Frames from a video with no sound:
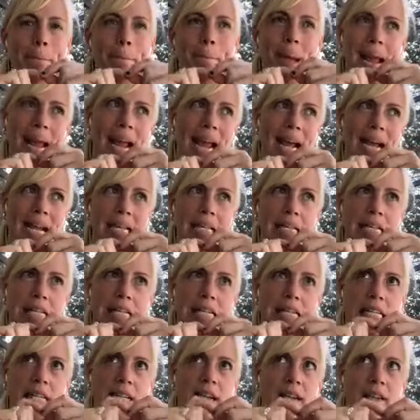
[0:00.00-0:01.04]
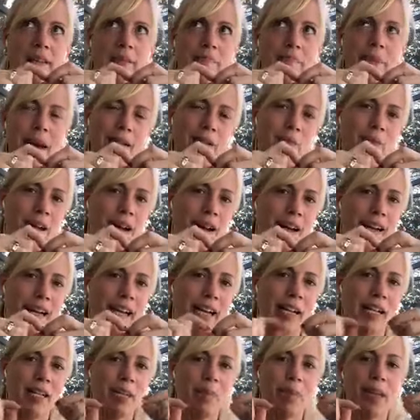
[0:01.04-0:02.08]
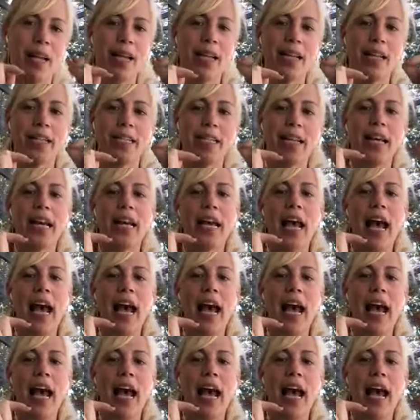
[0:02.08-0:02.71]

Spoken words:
bands, is best way I can explain this.